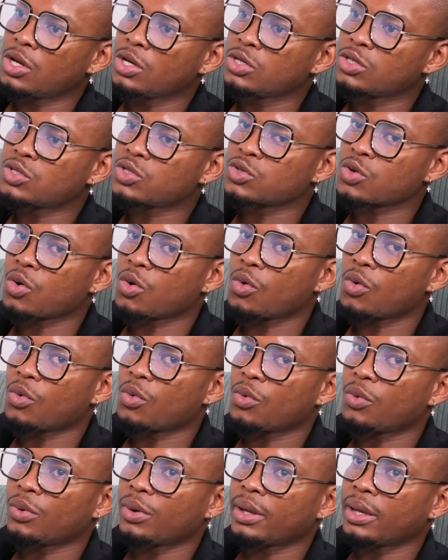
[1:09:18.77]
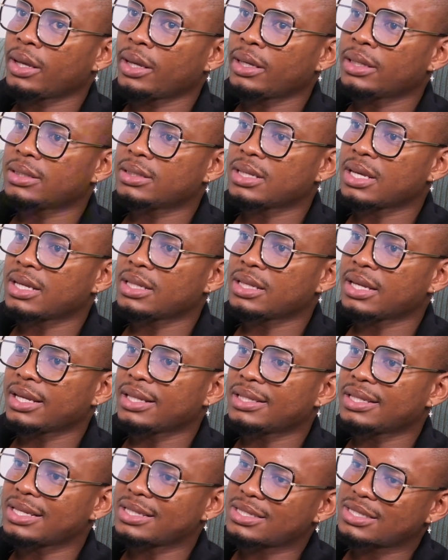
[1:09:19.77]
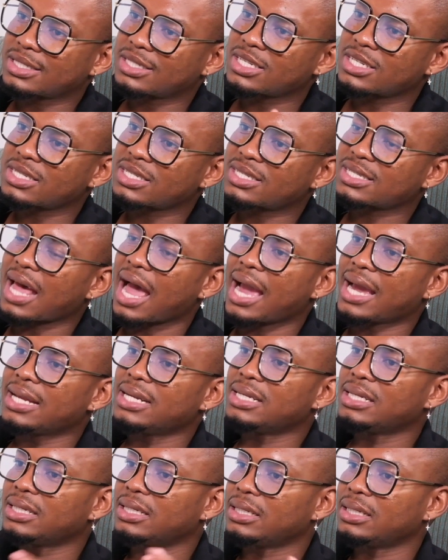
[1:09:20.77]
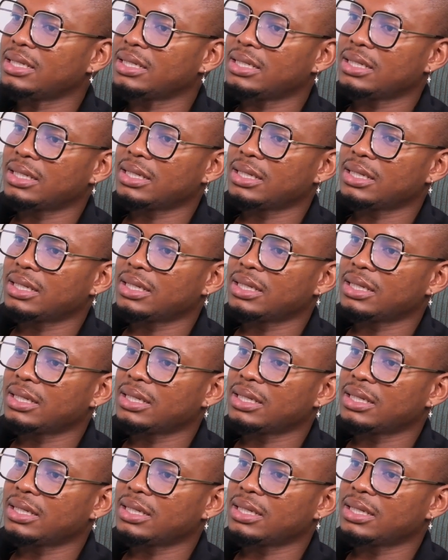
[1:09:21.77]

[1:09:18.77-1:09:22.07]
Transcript: So it's just tiny